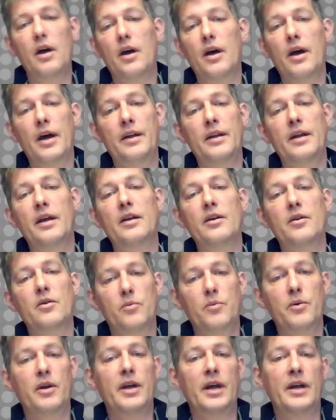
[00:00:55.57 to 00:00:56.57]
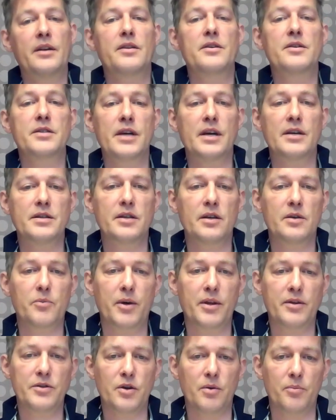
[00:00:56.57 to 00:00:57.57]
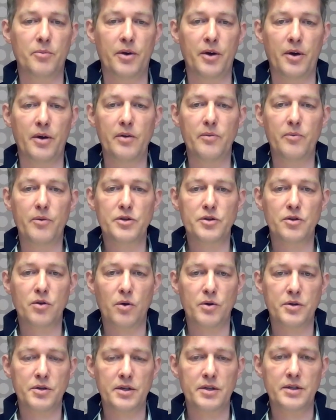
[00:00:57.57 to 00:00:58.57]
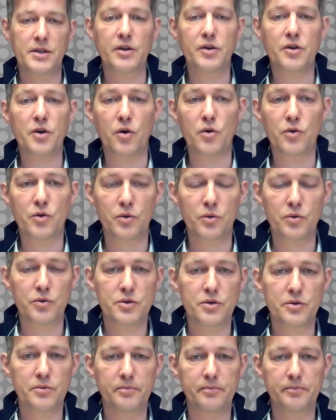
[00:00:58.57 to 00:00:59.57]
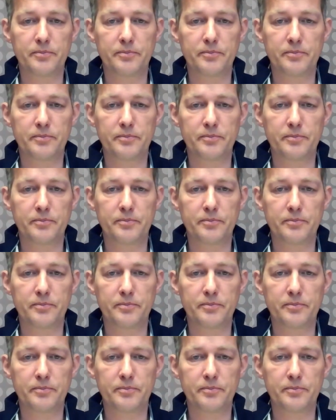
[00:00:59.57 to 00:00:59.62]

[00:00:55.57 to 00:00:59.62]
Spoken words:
and then we'll end the session with some learning resources and go-tos.